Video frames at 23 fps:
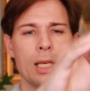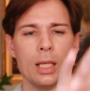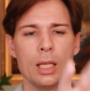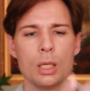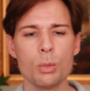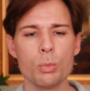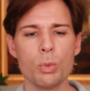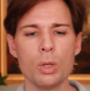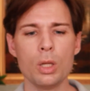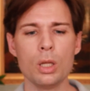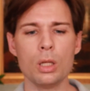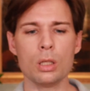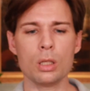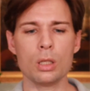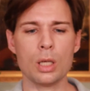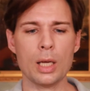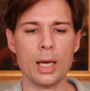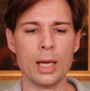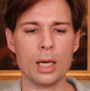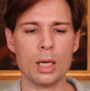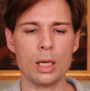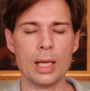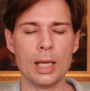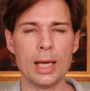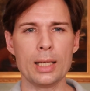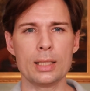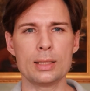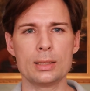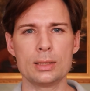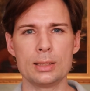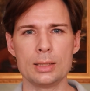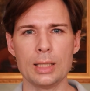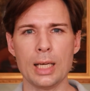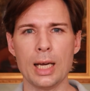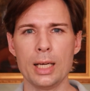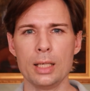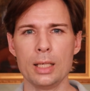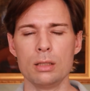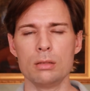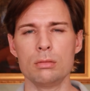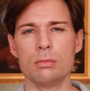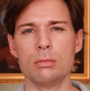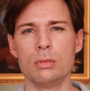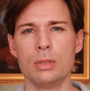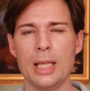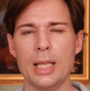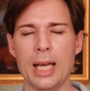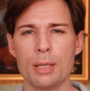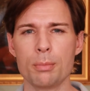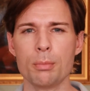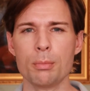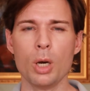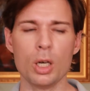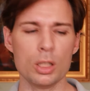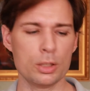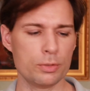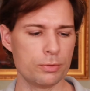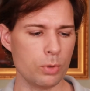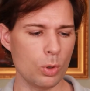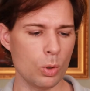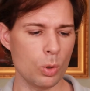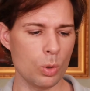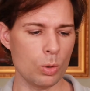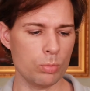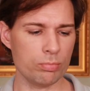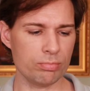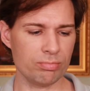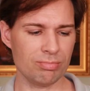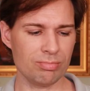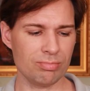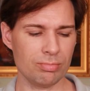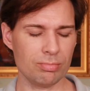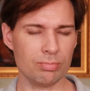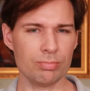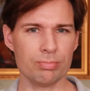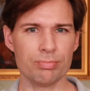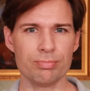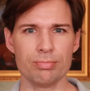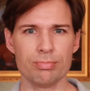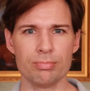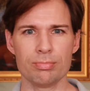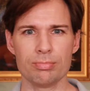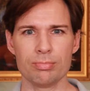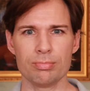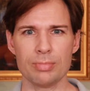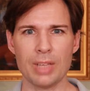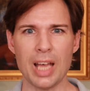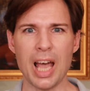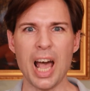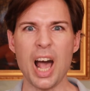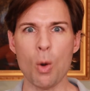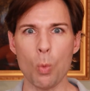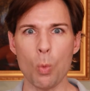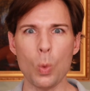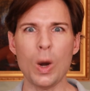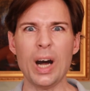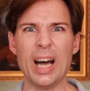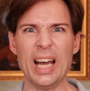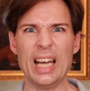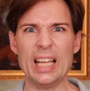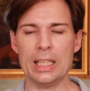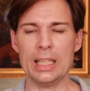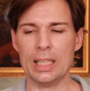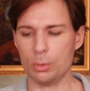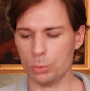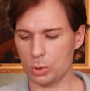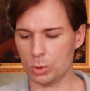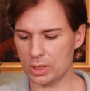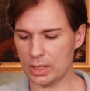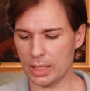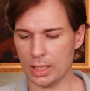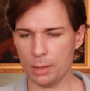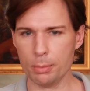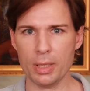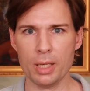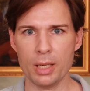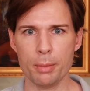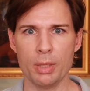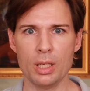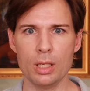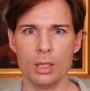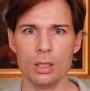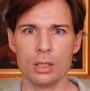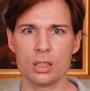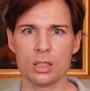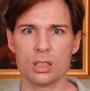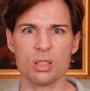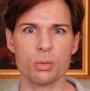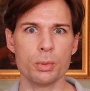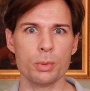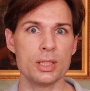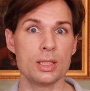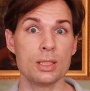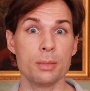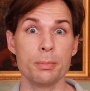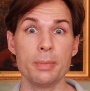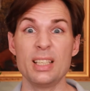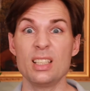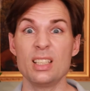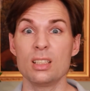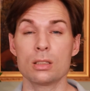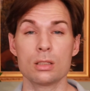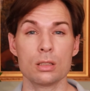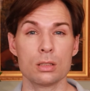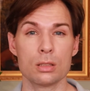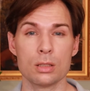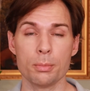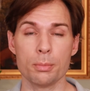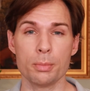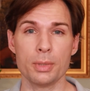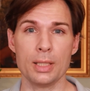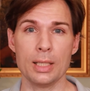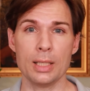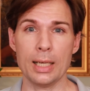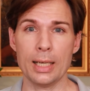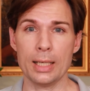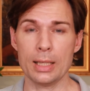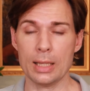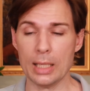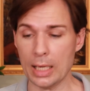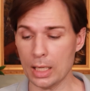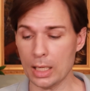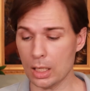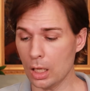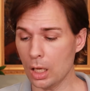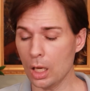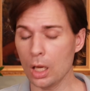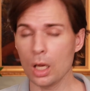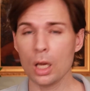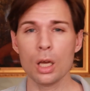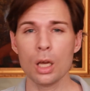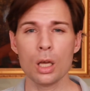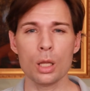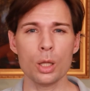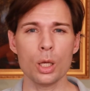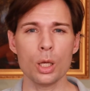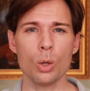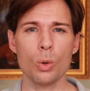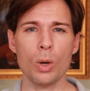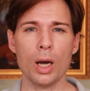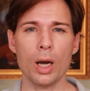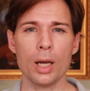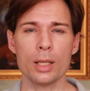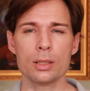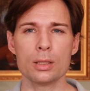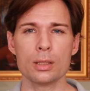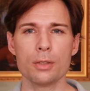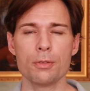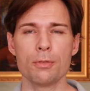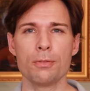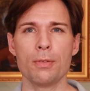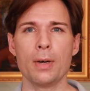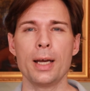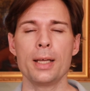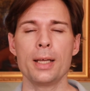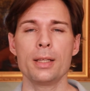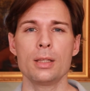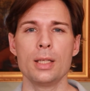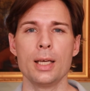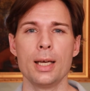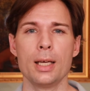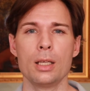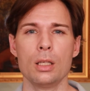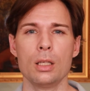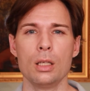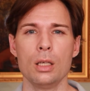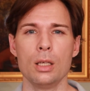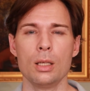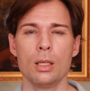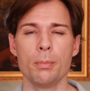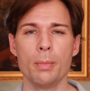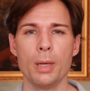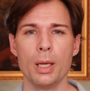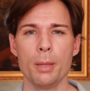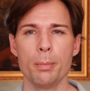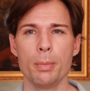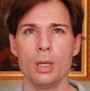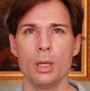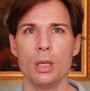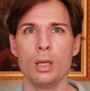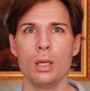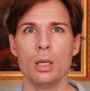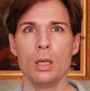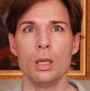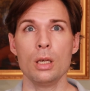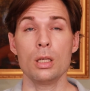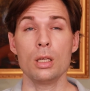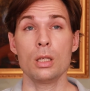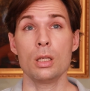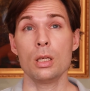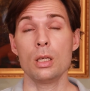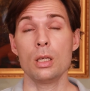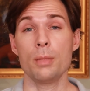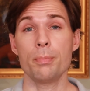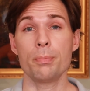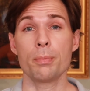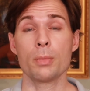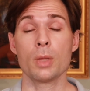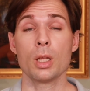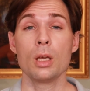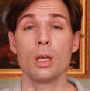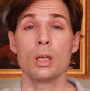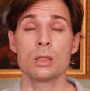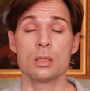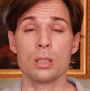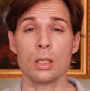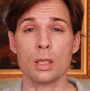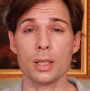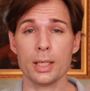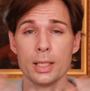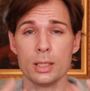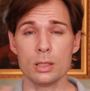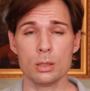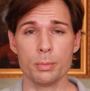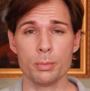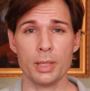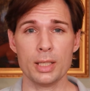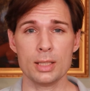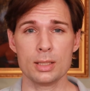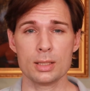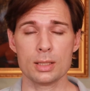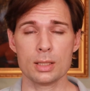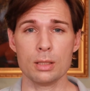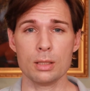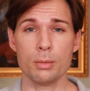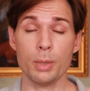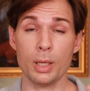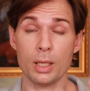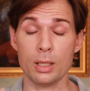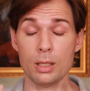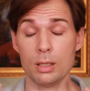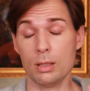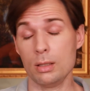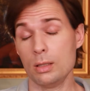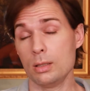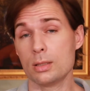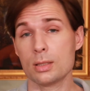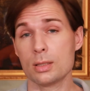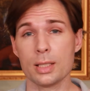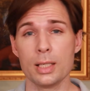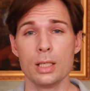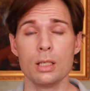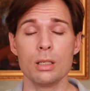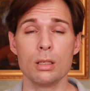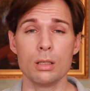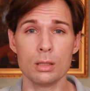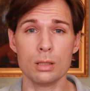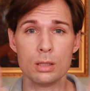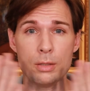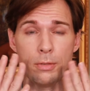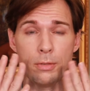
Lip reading: it will kind of like shine that much for a while. I would say maybe 20 minutes or something like that. Though I did find that it sunk into my skin on the